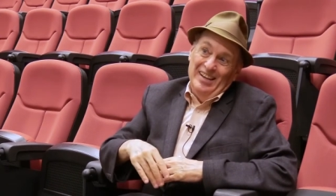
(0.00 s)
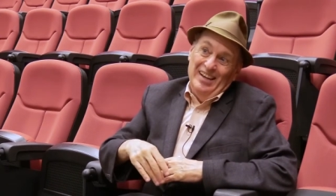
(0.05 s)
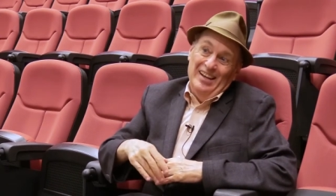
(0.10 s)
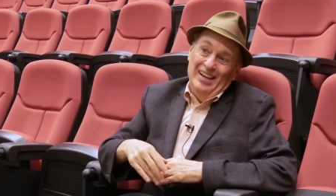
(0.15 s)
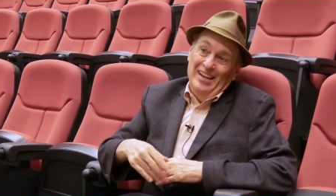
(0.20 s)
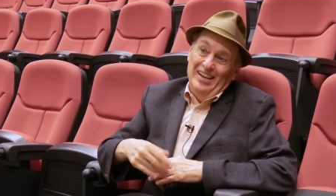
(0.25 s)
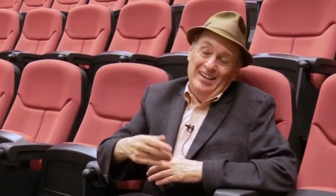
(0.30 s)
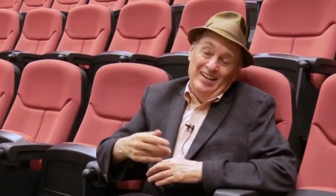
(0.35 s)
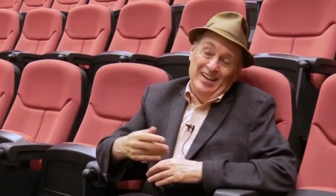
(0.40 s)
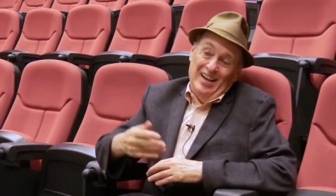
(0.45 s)

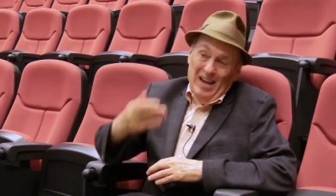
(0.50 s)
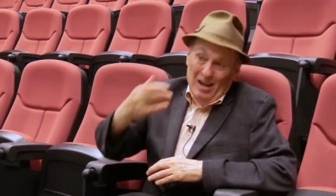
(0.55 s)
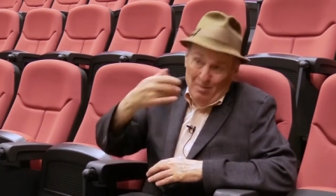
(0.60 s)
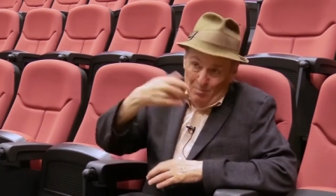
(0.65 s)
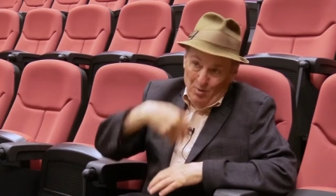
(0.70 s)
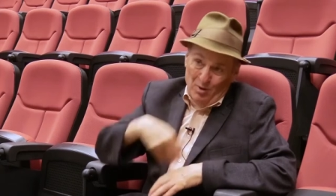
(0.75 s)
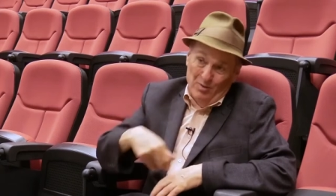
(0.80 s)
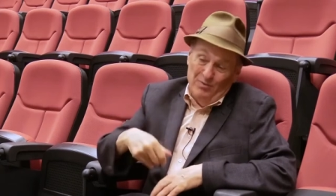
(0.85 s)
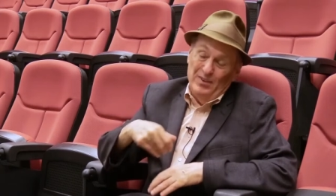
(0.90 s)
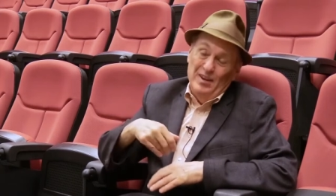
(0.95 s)
And
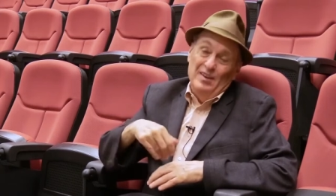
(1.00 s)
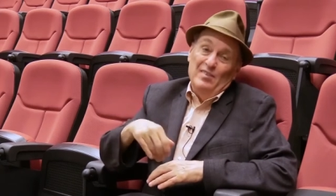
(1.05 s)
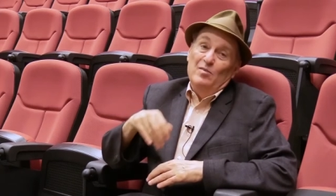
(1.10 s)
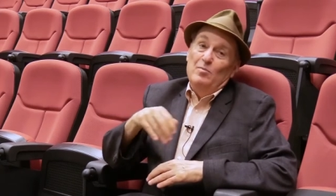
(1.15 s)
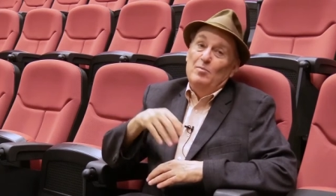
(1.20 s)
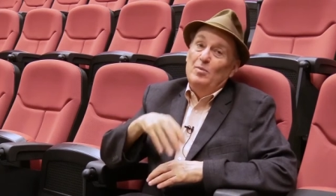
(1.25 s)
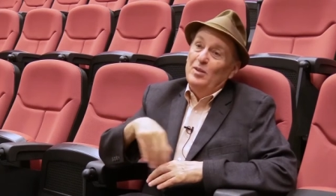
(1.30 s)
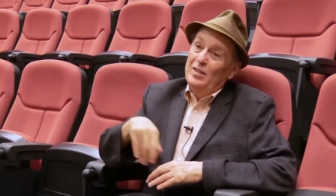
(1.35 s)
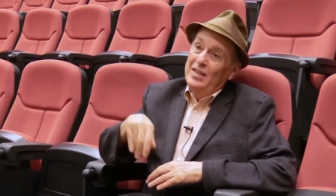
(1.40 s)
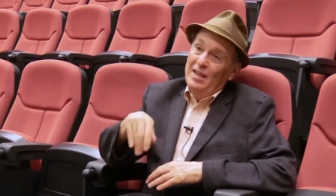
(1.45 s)
I'm more
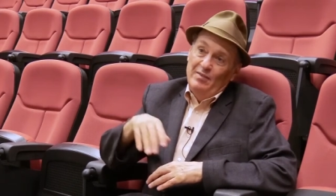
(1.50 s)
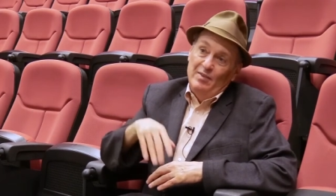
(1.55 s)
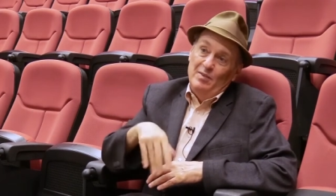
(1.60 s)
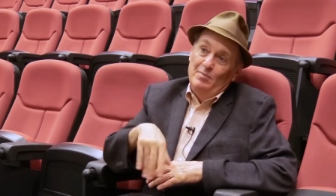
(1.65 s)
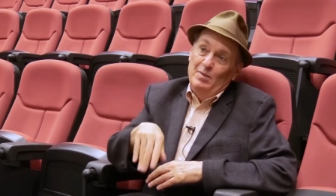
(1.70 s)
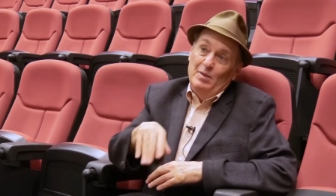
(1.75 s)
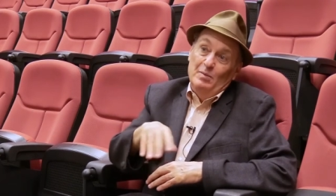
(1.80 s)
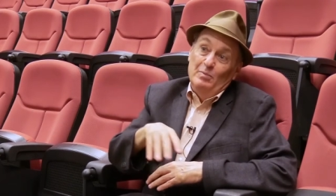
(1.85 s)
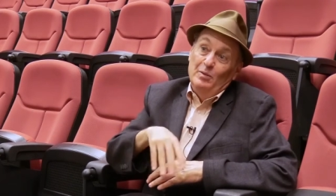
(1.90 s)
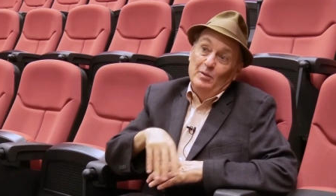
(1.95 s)
favorable to
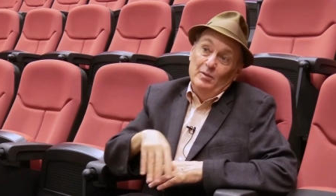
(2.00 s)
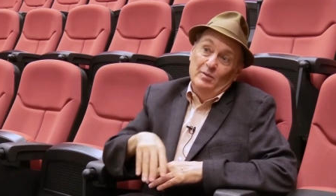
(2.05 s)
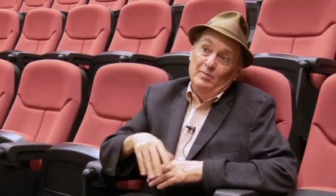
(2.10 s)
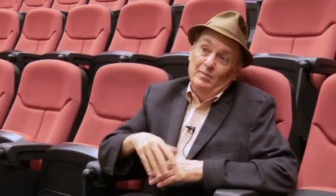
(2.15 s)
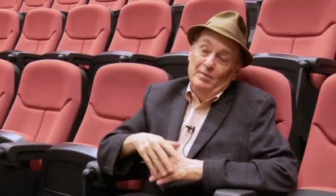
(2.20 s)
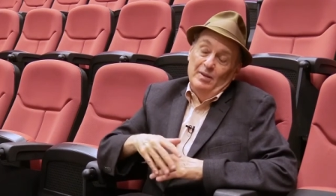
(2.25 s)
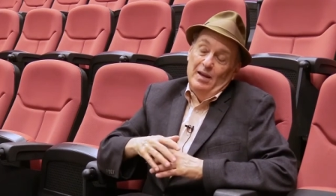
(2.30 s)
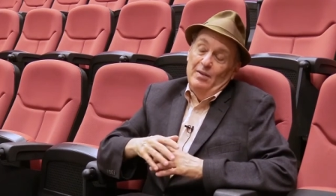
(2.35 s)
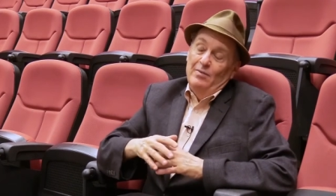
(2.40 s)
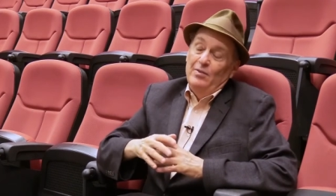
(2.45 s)
having people
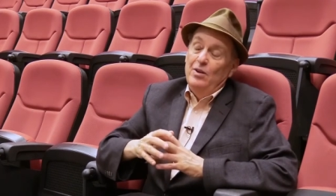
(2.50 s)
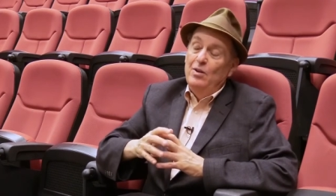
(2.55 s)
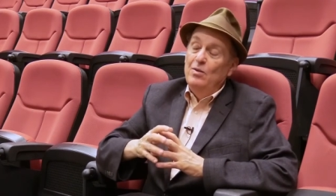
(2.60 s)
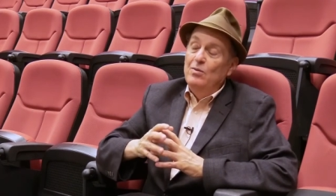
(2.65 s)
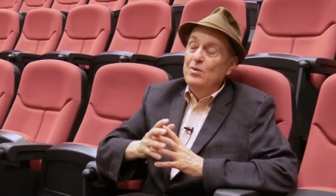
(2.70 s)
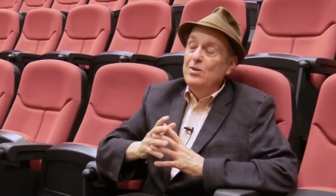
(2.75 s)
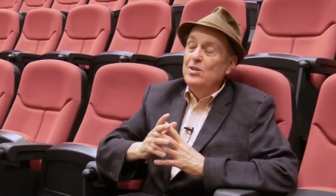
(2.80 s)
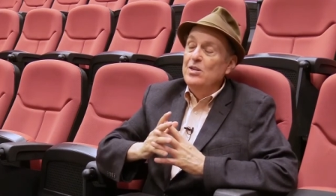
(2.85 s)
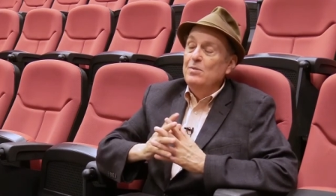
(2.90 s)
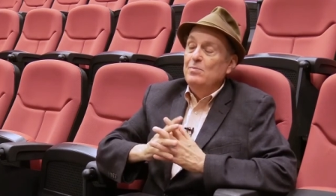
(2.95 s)
have an
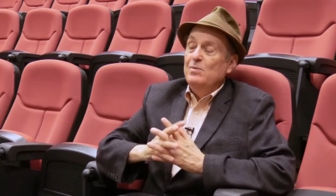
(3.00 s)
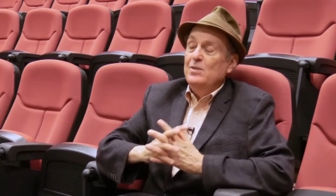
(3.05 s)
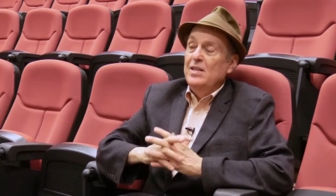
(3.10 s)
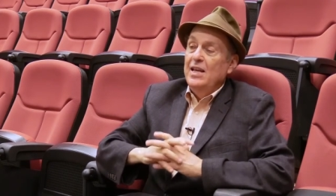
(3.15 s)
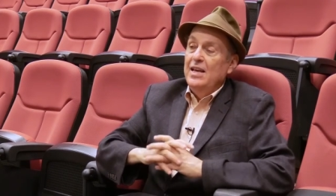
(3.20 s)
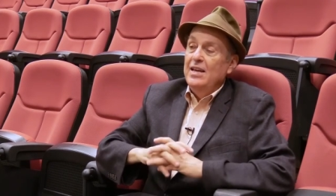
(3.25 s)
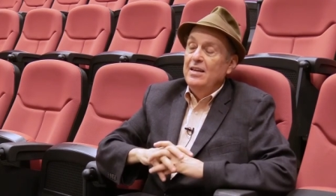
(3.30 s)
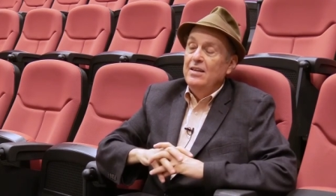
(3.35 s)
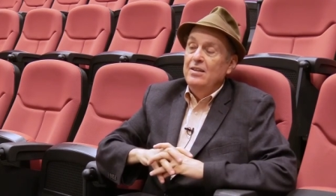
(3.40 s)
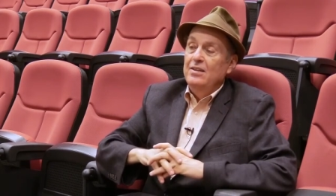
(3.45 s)
ownership
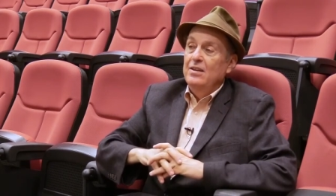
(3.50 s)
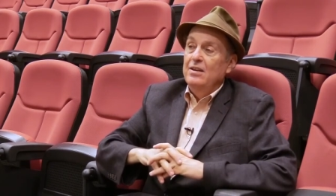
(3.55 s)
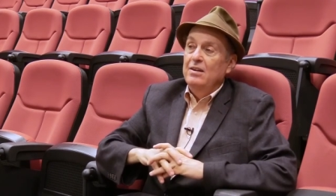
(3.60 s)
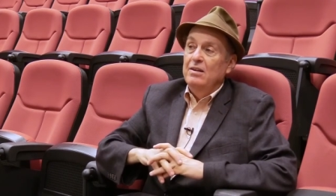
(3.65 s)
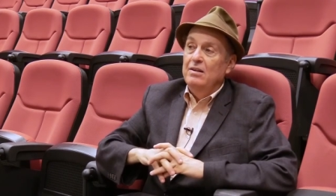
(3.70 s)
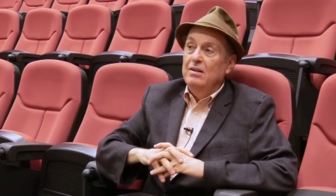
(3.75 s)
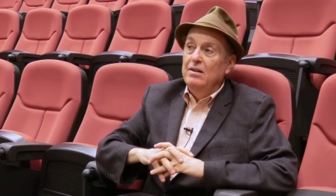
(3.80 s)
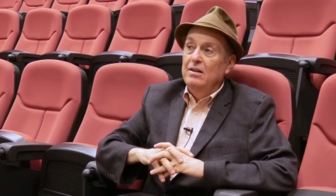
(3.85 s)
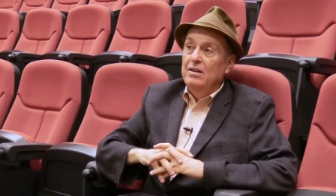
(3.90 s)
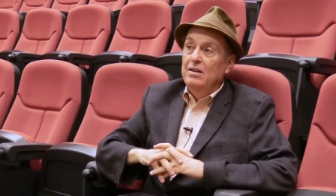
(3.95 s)
stake in
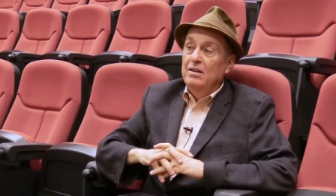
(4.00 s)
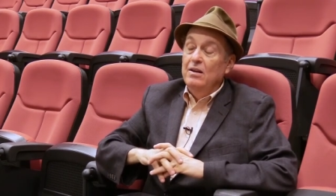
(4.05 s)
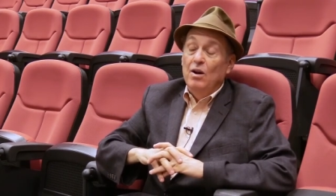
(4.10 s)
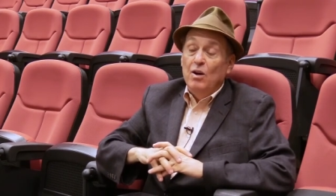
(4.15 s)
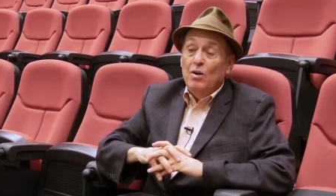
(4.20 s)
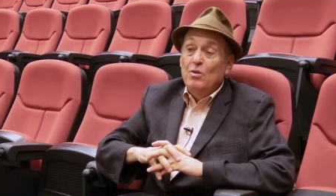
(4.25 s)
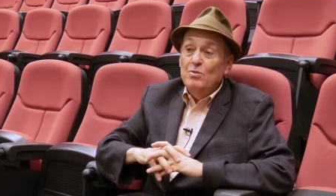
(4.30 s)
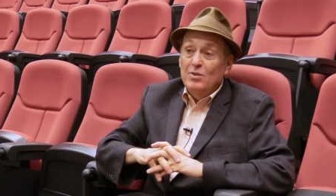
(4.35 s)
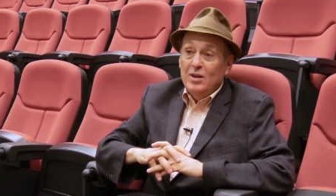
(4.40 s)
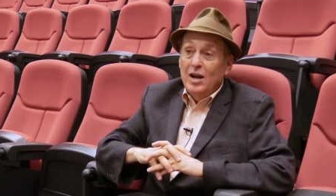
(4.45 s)
their
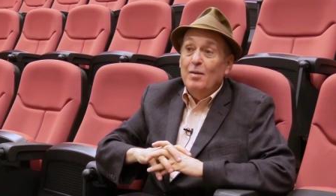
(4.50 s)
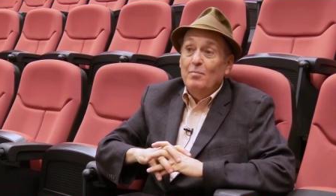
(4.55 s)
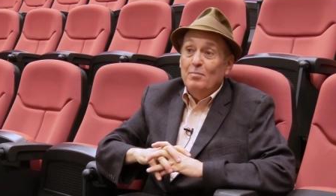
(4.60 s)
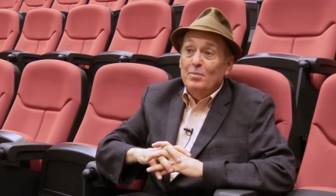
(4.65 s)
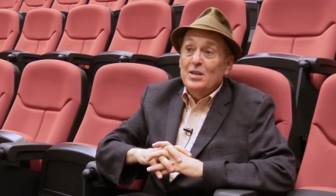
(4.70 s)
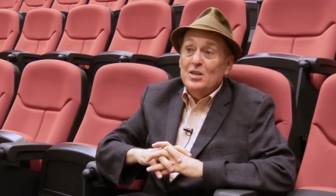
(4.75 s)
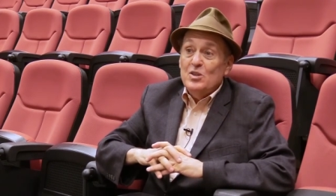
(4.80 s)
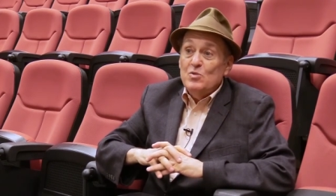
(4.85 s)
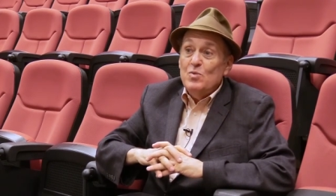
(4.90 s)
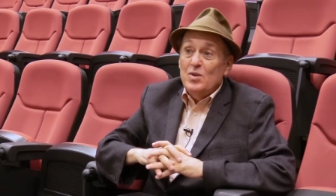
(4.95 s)
own
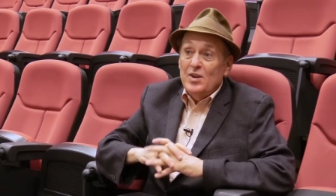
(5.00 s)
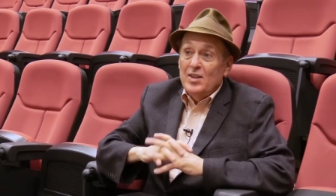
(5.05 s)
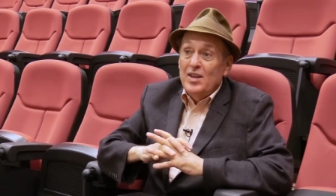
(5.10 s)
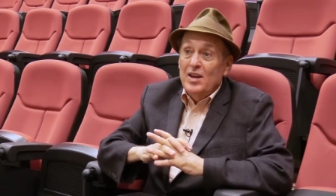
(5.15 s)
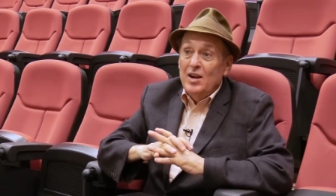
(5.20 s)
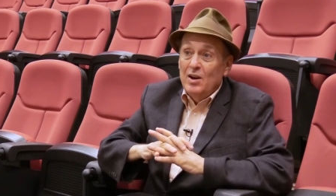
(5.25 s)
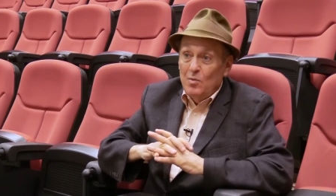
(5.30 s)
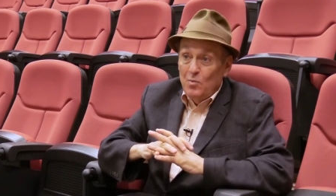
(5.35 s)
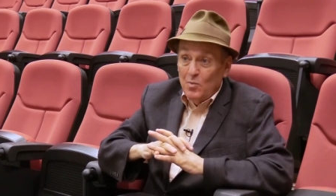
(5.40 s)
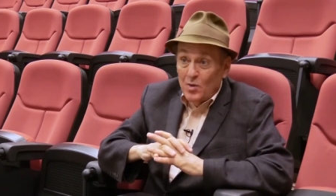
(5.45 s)
companies where
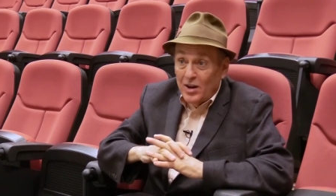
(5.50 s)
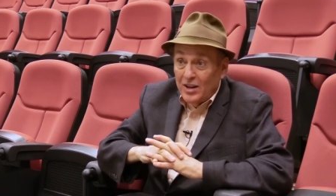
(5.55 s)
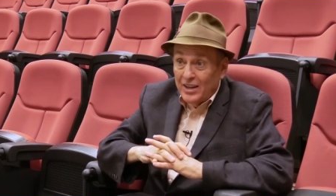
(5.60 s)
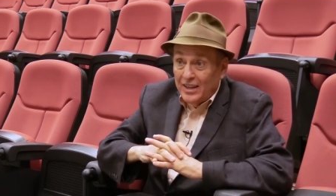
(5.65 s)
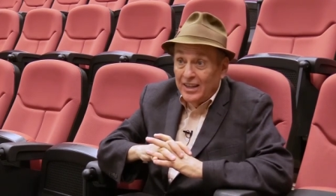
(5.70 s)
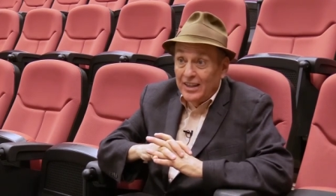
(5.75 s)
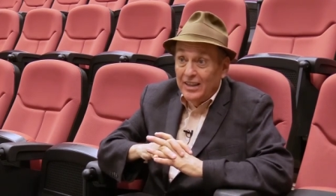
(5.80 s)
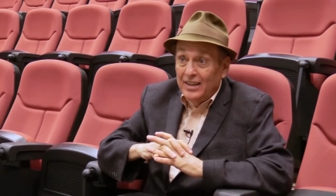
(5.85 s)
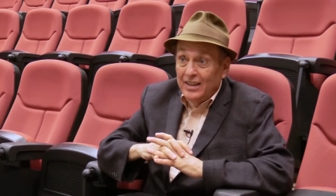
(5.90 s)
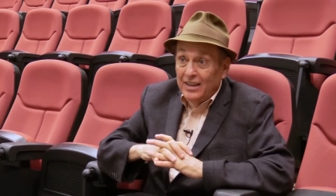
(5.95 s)
they are
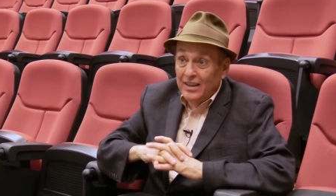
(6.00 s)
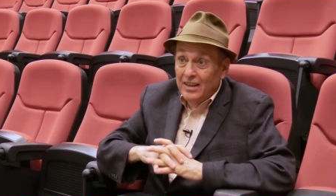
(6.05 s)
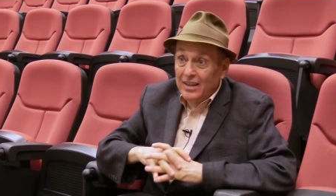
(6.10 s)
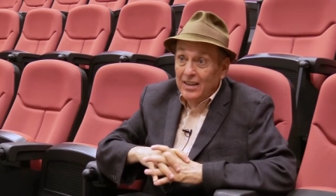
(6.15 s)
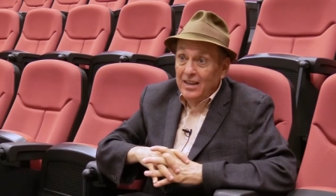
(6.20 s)
working.